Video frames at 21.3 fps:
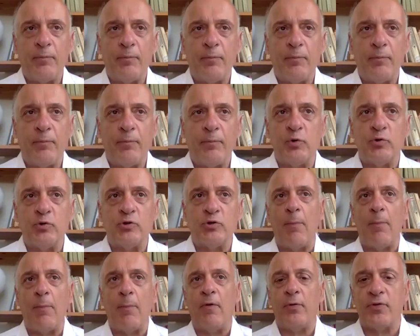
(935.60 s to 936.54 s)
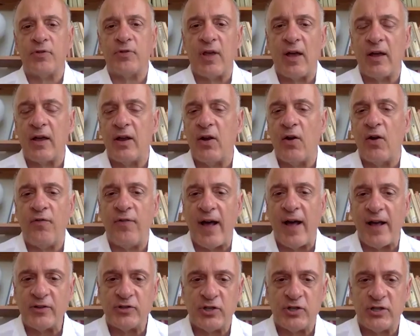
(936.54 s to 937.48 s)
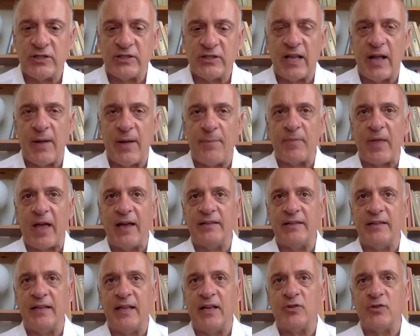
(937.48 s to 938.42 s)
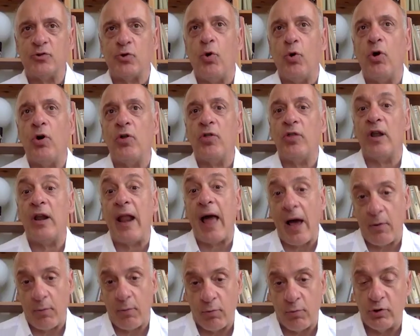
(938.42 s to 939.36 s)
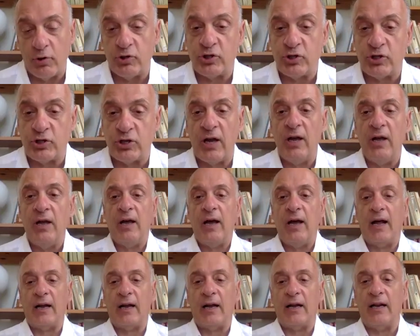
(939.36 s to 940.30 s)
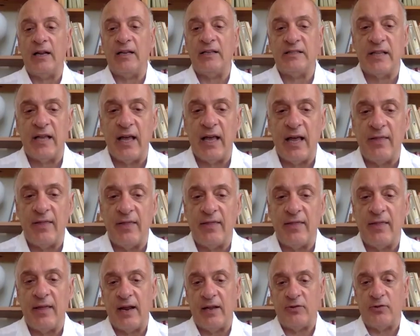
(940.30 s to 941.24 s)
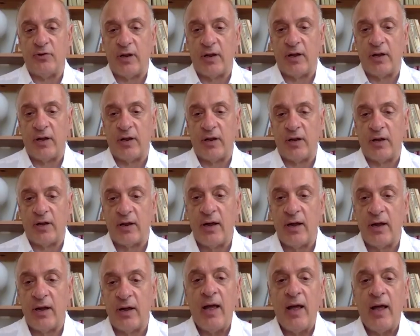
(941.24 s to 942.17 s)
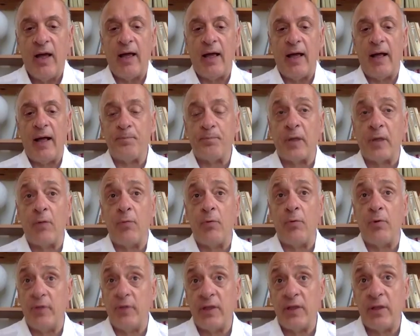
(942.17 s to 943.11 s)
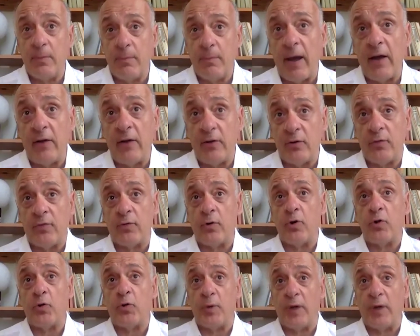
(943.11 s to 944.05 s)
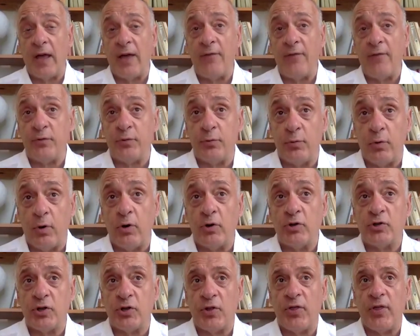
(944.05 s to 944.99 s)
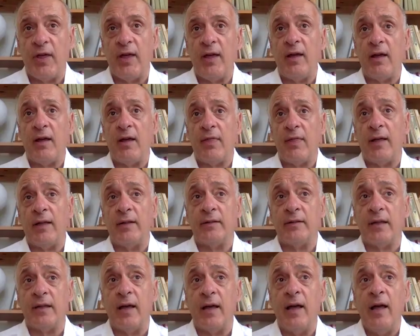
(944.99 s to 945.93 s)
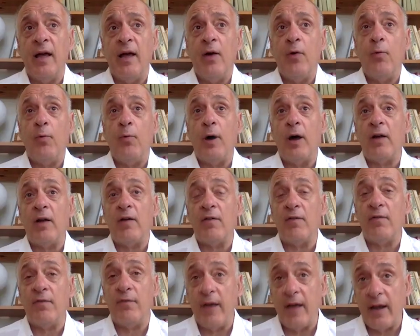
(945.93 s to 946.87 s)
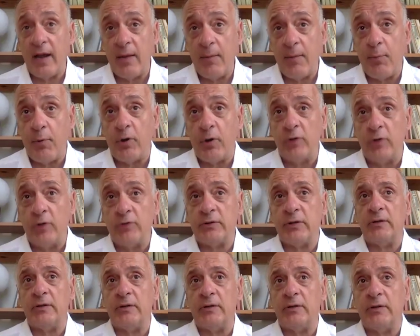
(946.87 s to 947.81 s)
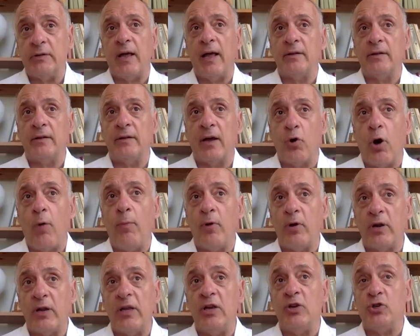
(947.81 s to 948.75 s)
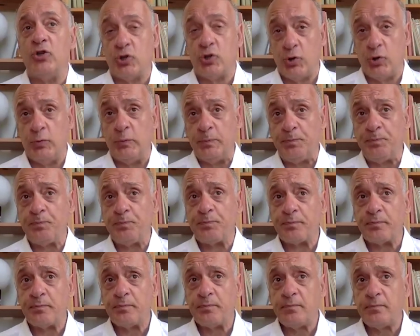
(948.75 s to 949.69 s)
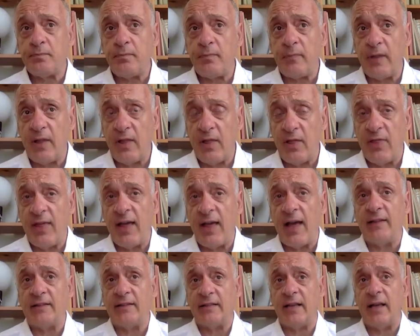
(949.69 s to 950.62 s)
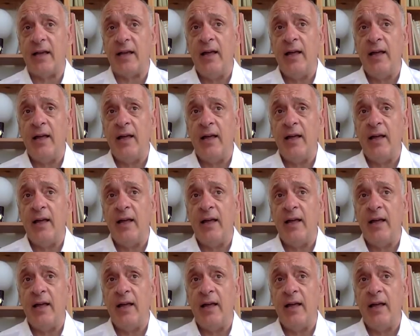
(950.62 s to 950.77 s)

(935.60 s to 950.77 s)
to some of those, fascist ideas, or the language, at least, and the rhetoric. With this in mind, of course, we have to also think that one very important and common issue that